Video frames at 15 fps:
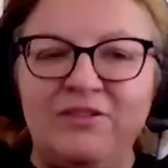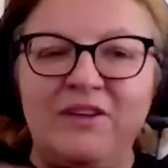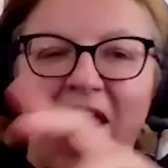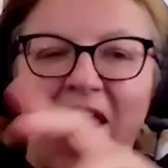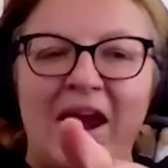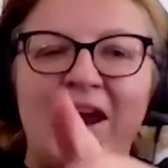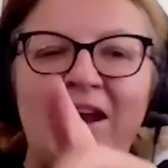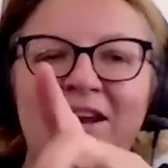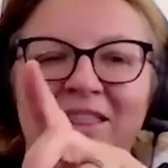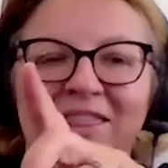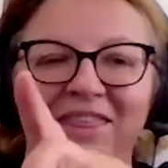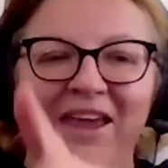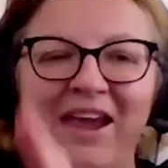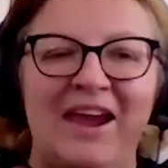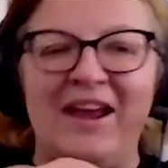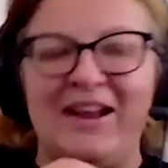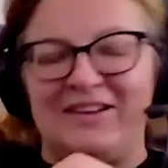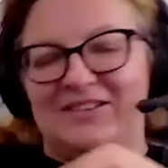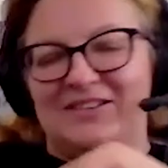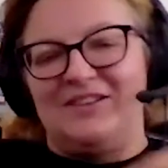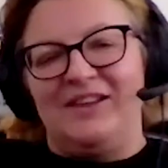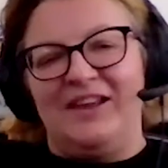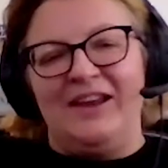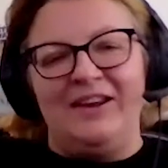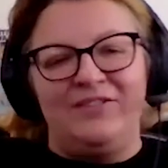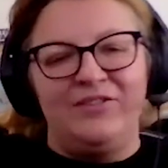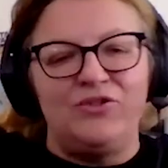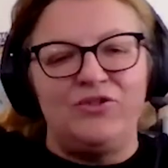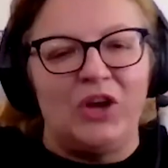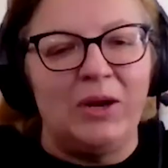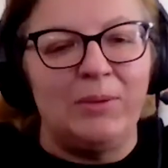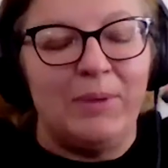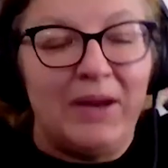at that, ladies and gentlemen.